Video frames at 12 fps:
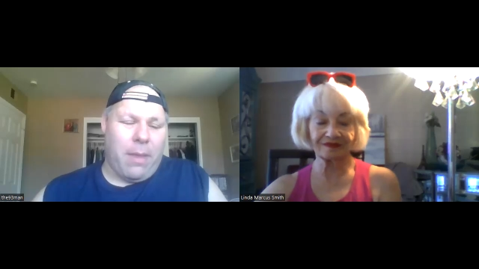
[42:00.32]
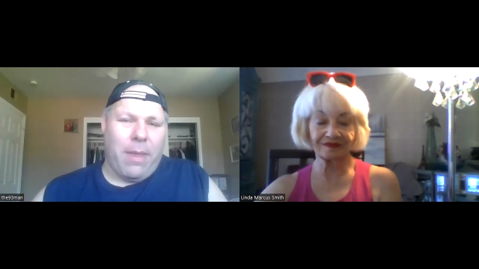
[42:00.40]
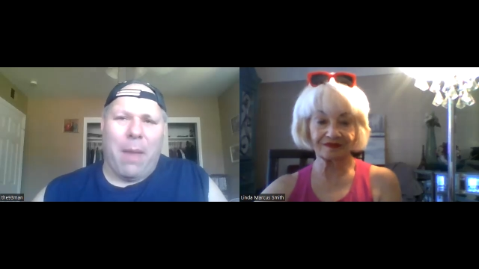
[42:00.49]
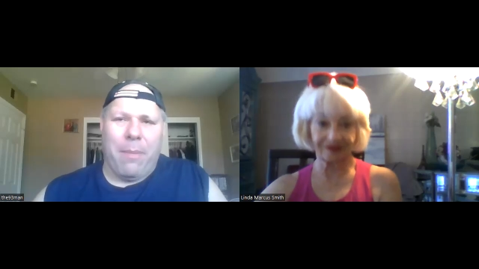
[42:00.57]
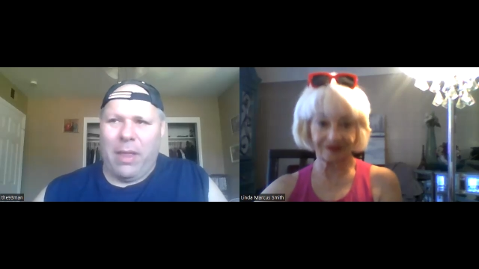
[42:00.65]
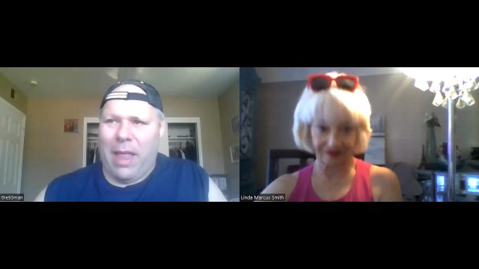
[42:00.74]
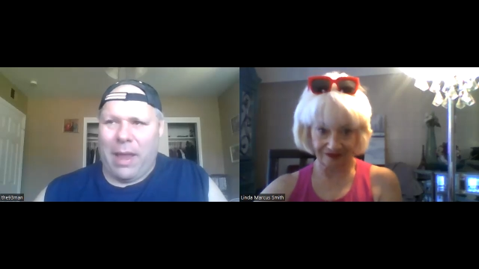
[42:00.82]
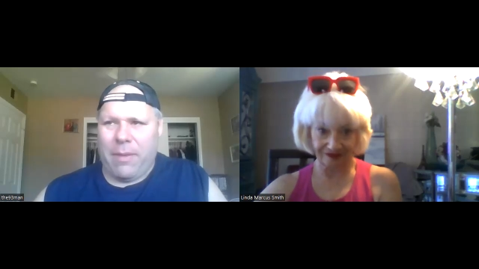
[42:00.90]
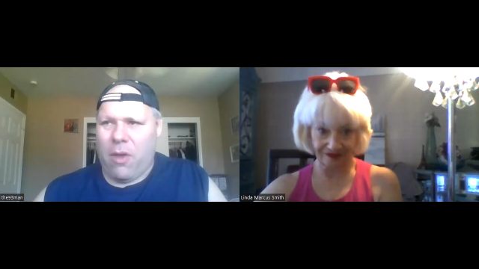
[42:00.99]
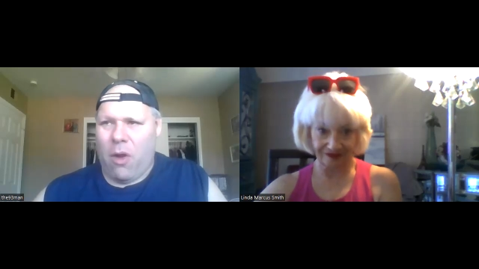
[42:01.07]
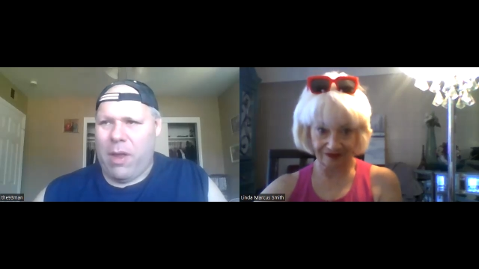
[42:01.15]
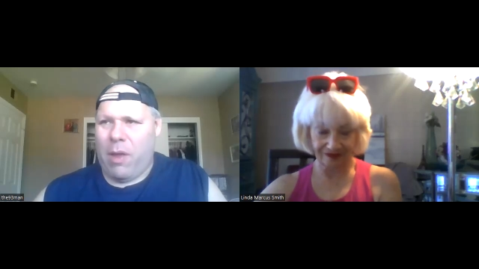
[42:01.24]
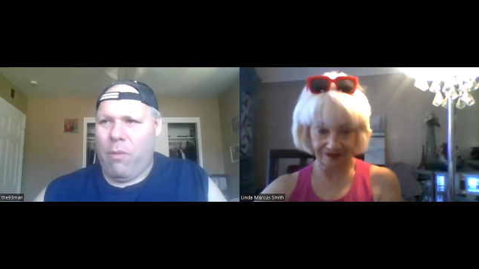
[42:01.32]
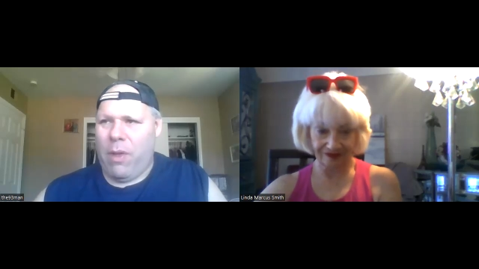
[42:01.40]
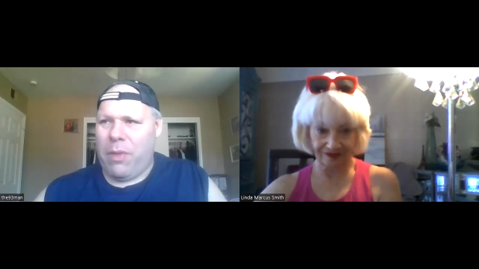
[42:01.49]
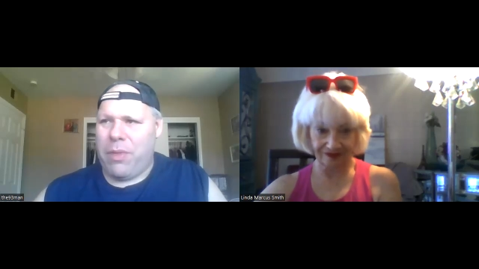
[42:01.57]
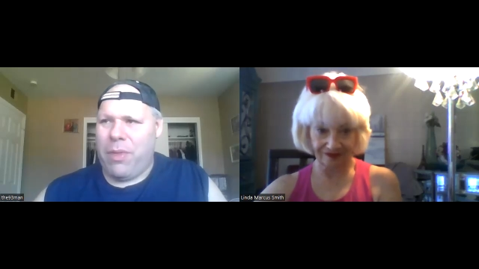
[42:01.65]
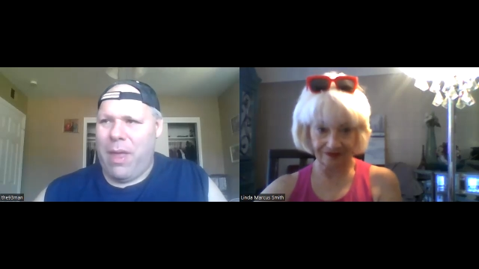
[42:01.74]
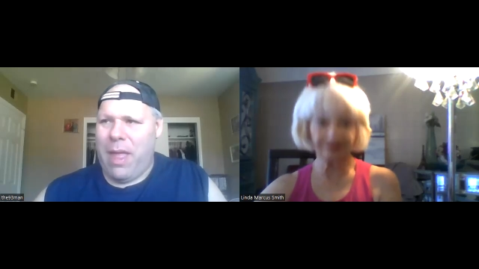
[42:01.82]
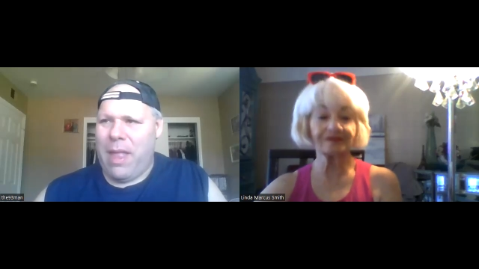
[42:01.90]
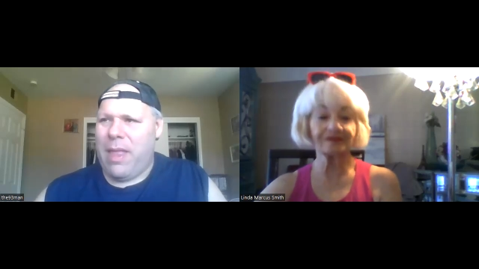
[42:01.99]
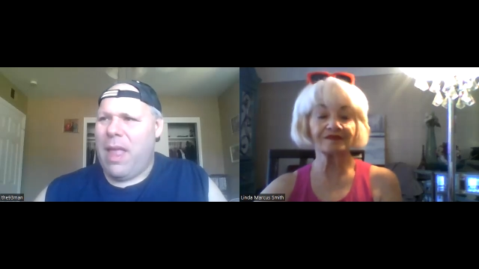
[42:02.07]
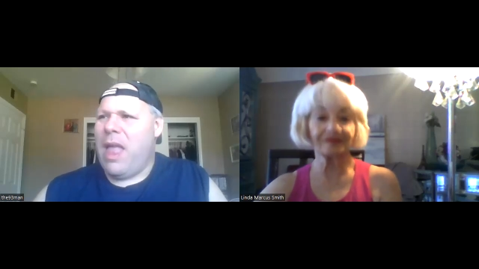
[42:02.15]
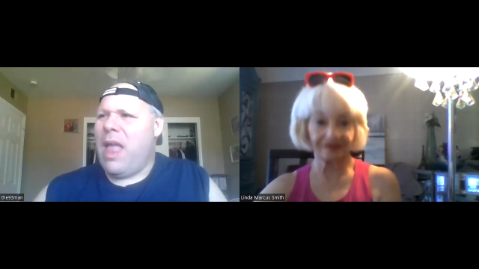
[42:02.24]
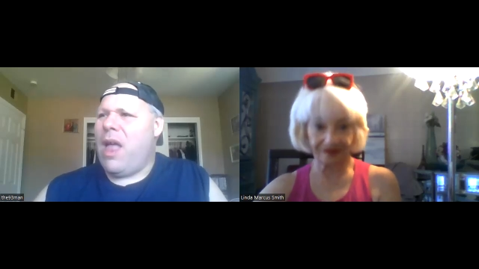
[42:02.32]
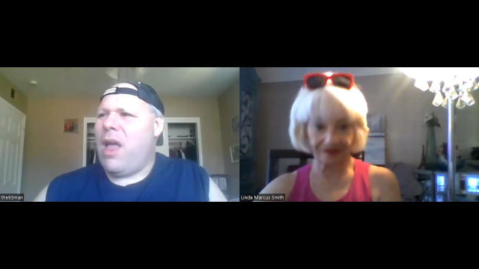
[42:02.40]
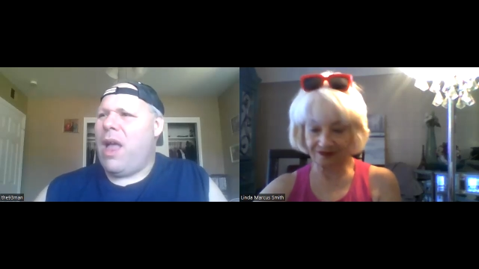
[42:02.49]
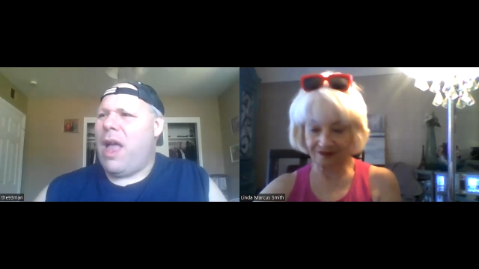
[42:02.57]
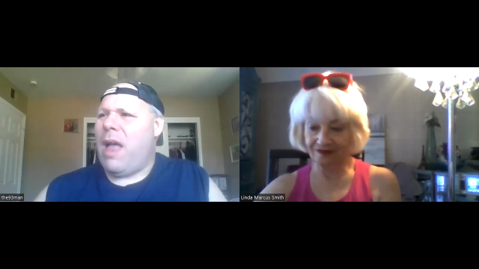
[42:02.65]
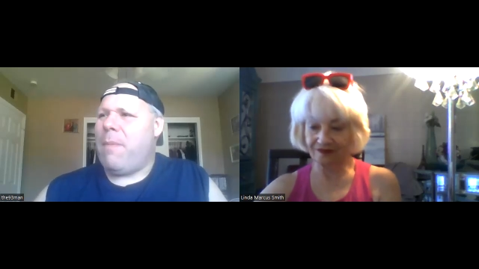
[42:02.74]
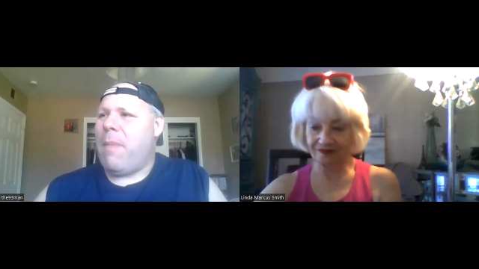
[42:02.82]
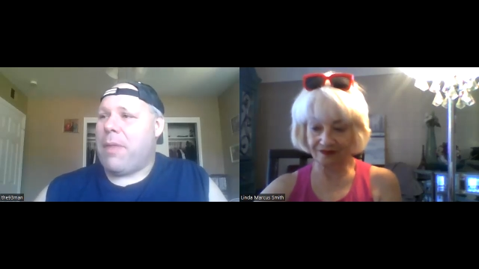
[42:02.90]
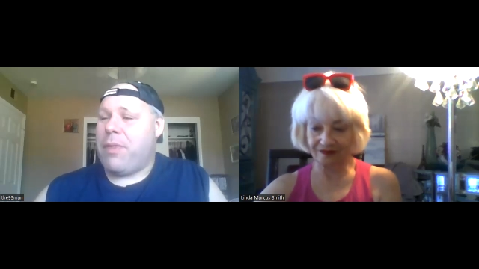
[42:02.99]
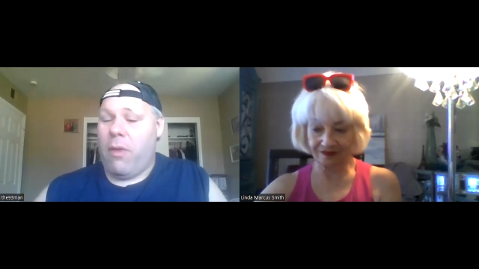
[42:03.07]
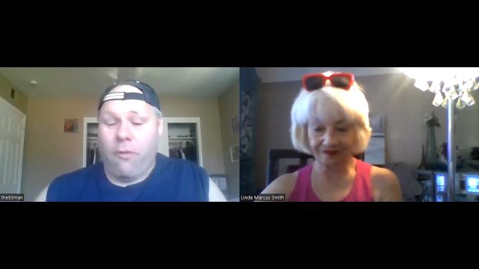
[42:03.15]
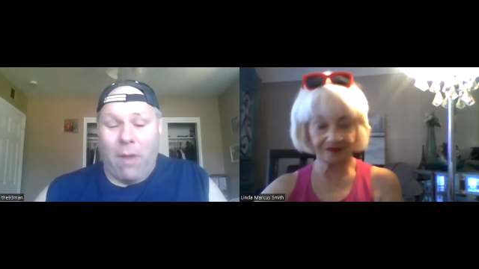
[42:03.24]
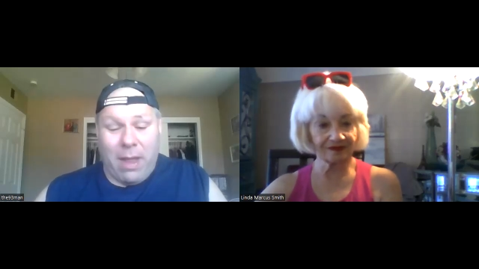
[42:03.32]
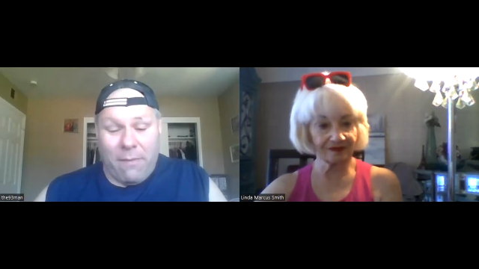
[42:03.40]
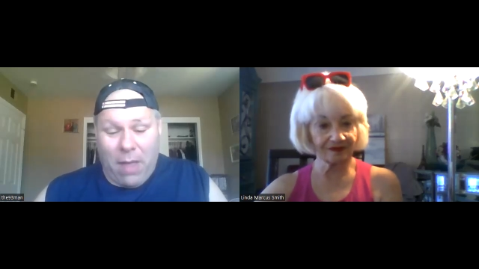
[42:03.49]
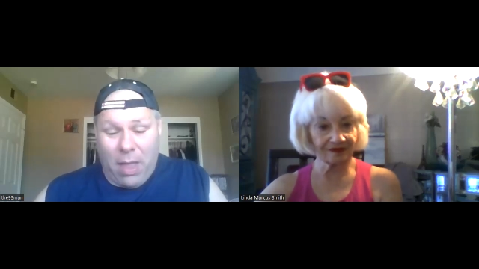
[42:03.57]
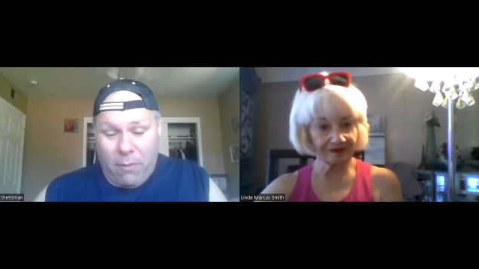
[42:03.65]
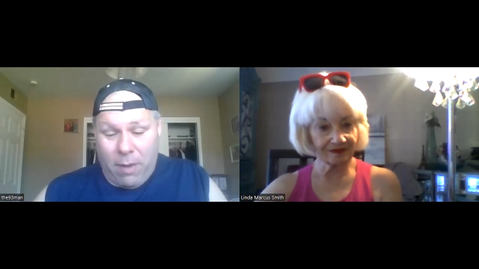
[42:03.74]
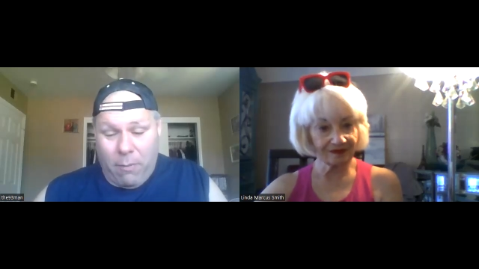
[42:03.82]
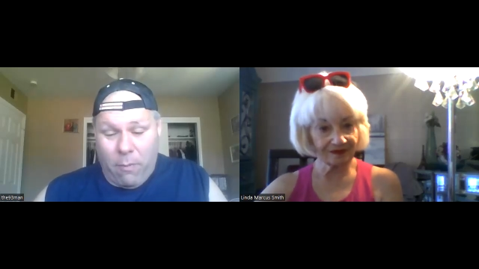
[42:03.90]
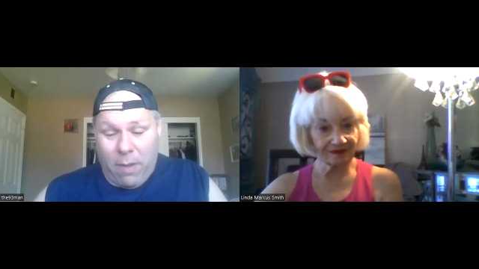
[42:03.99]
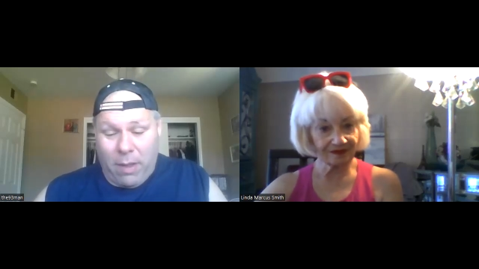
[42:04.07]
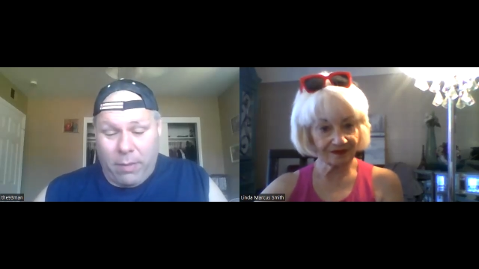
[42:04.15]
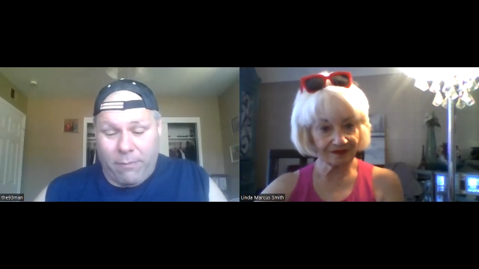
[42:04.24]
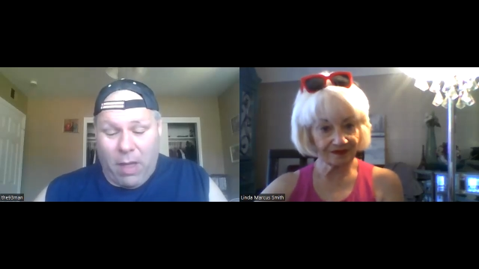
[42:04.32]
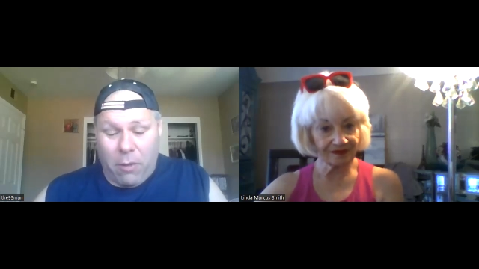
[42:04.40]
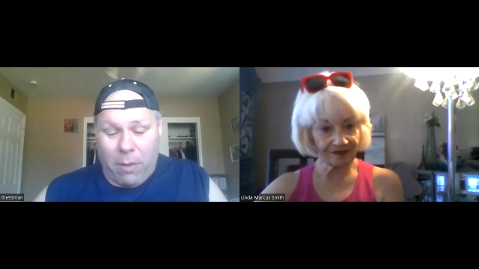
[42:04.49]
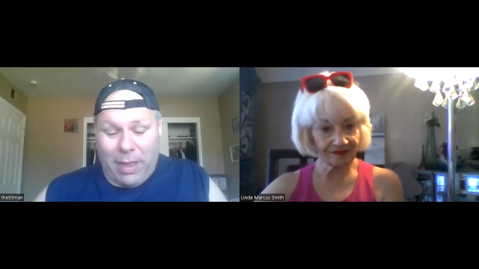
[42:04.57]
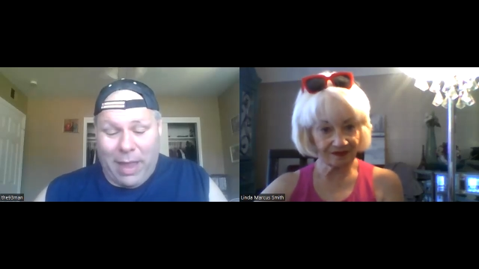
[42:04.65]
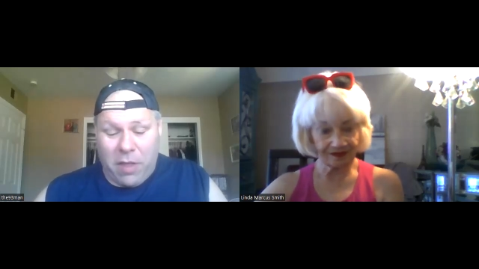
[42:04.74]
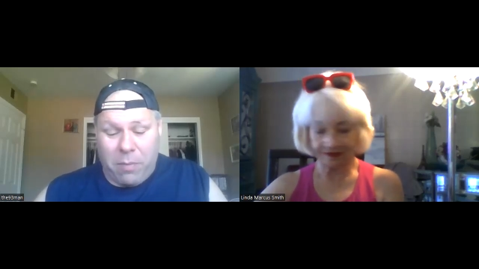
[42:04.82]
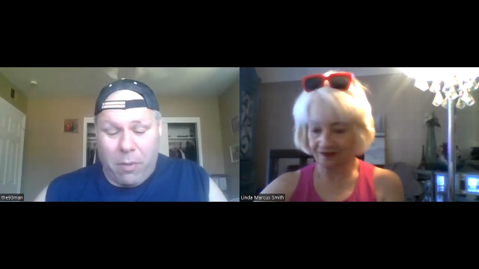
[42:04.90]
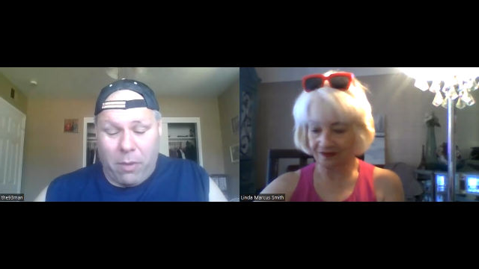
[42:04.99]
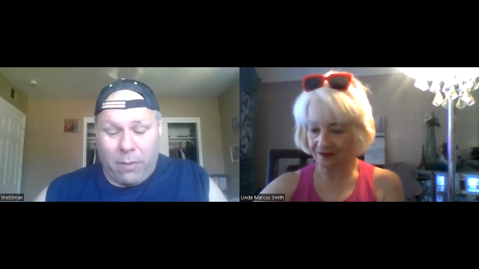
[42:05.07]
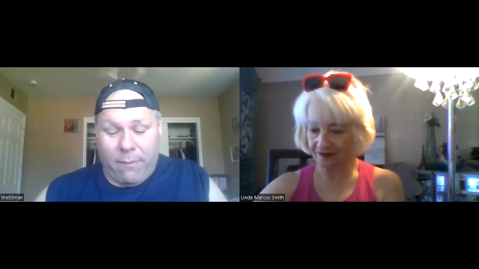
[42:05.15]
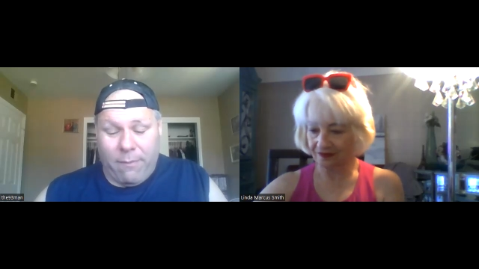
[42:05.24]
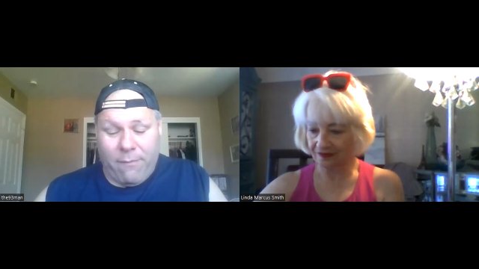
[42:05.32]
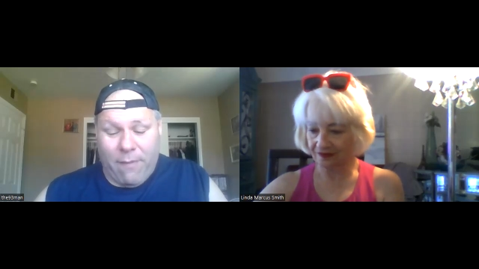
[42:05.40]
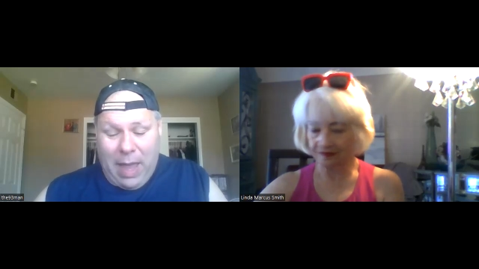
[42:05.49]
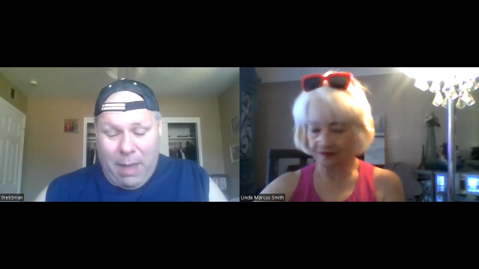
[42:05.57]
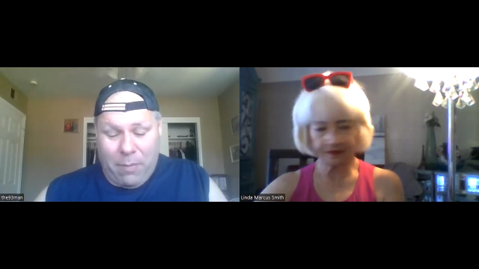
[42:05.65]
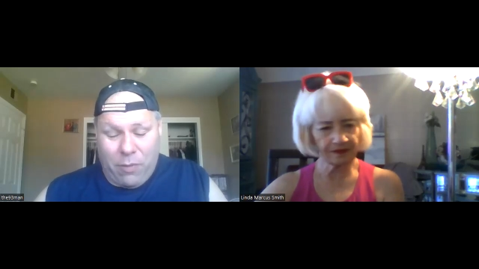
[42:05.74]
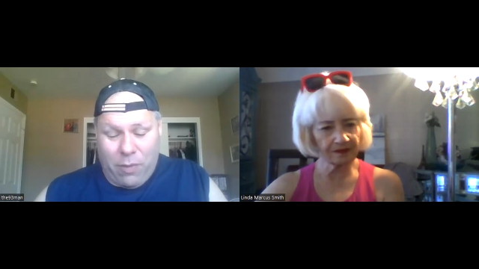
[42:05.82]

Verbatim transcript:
Speaker 1: Yeah, but like Carnie Wilson, um, I'm still trying to get Valerie Valerie Landsberg from Fame.